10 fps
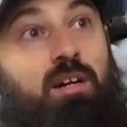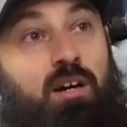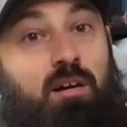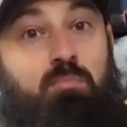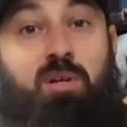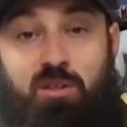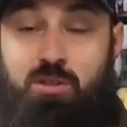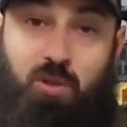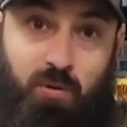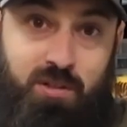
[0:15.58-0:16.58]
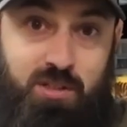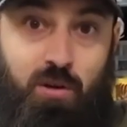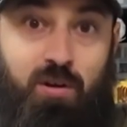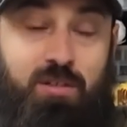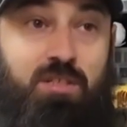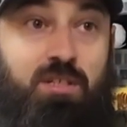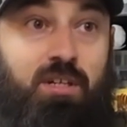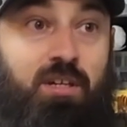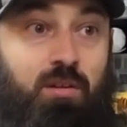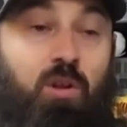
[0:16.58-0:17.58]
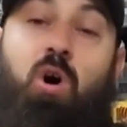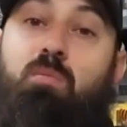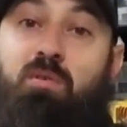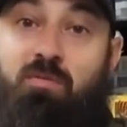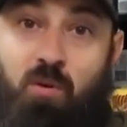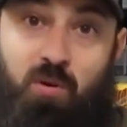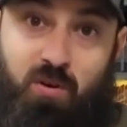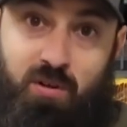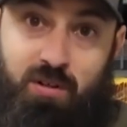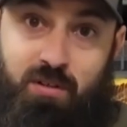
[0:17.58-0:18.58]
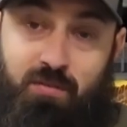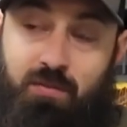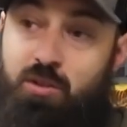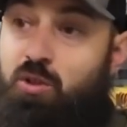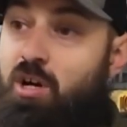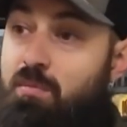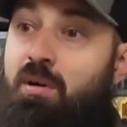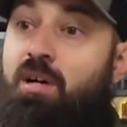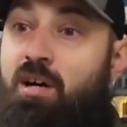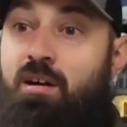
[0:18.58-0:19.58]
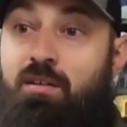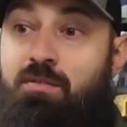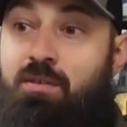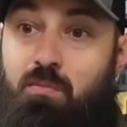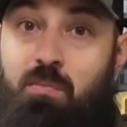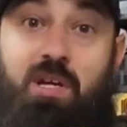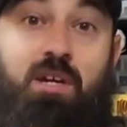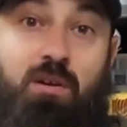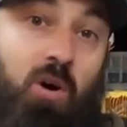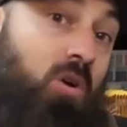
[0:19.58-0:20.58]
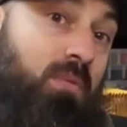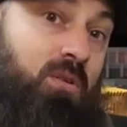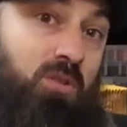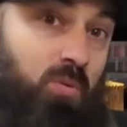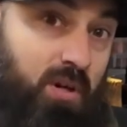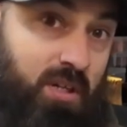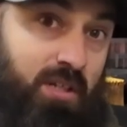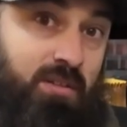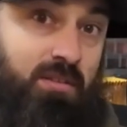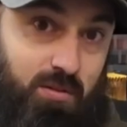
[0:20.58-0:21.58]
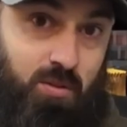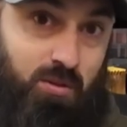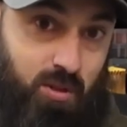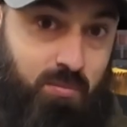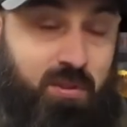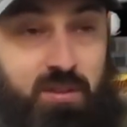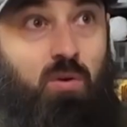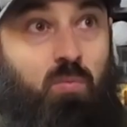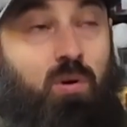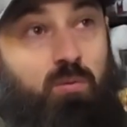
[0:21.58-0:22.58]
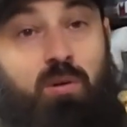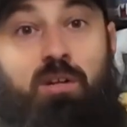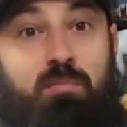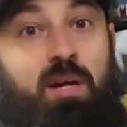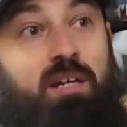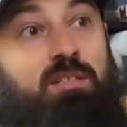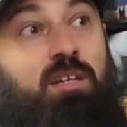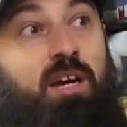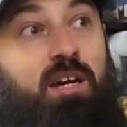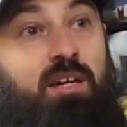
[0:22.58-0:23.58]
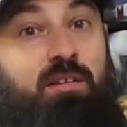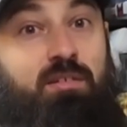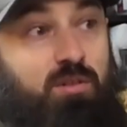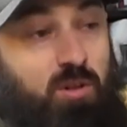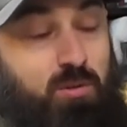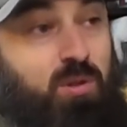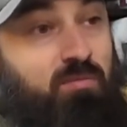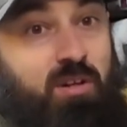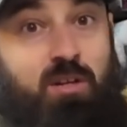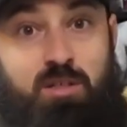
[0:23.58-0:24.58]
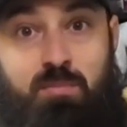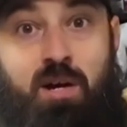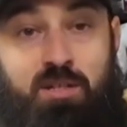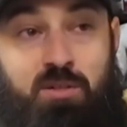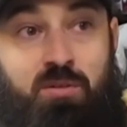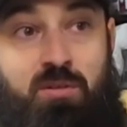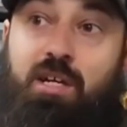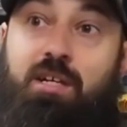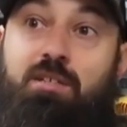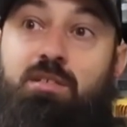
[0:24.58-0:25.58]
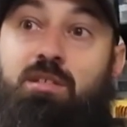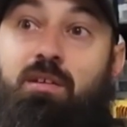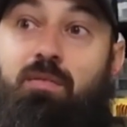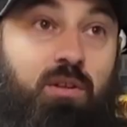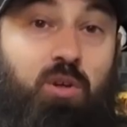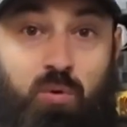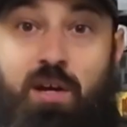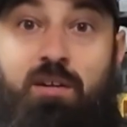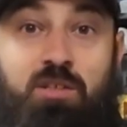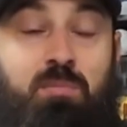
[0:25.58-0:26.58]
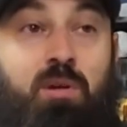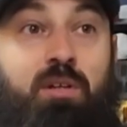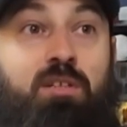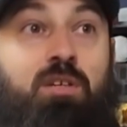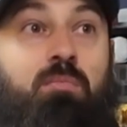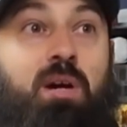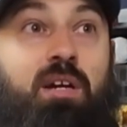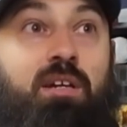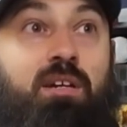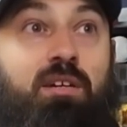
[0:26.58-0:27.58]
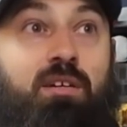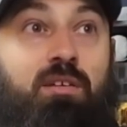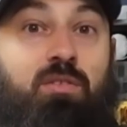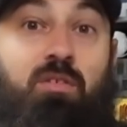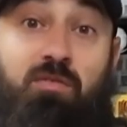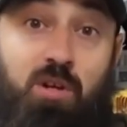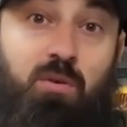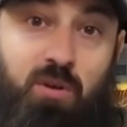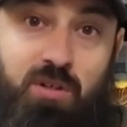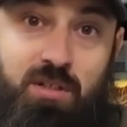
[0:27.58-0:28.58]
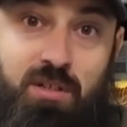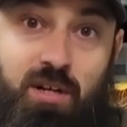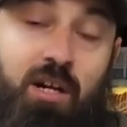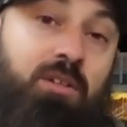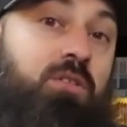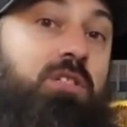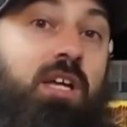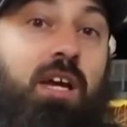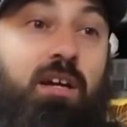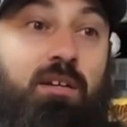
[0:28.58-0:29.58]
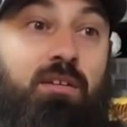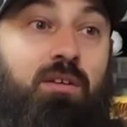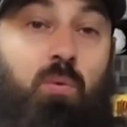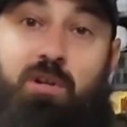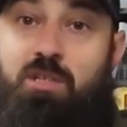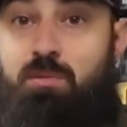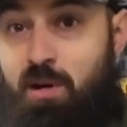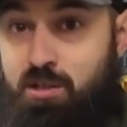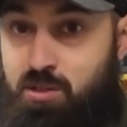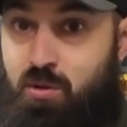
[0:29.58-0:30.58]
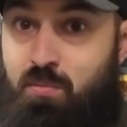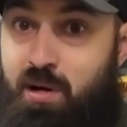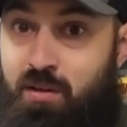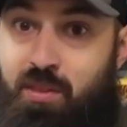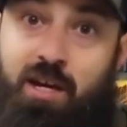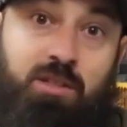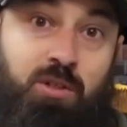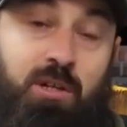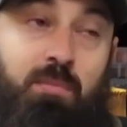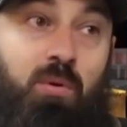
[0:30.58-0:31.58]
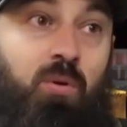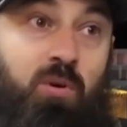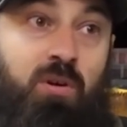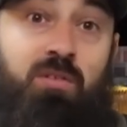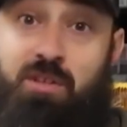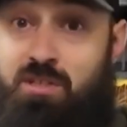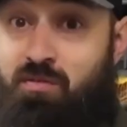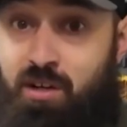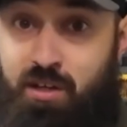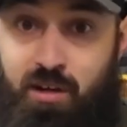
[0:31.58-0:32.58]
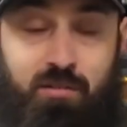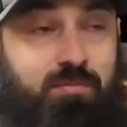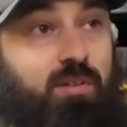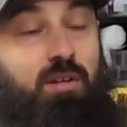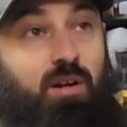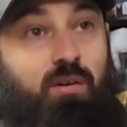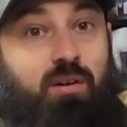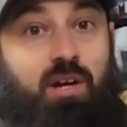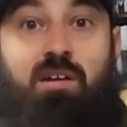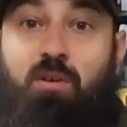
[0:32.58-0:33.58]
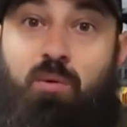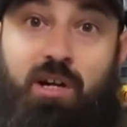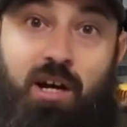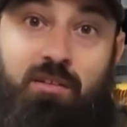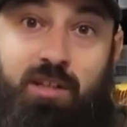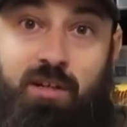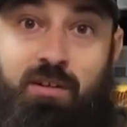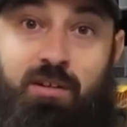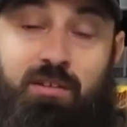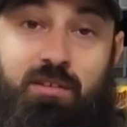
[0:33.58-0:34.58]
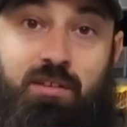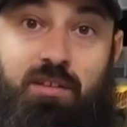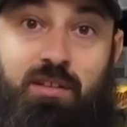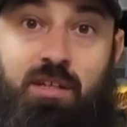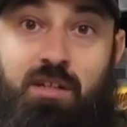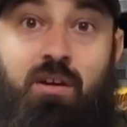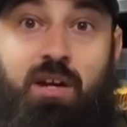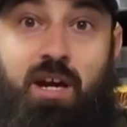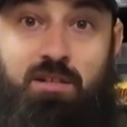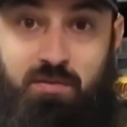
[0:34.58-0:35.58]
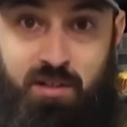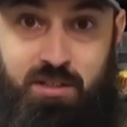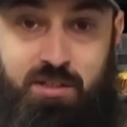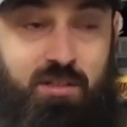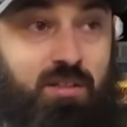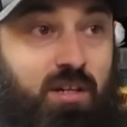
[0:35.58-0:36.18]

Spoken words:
But the story starts long before the drama of me almost quitting YouTube. What really makes a YouTube video special is the creator's ability to make the viewer understand what is special about that trip or this video. You know, everyone out there can go catch fish.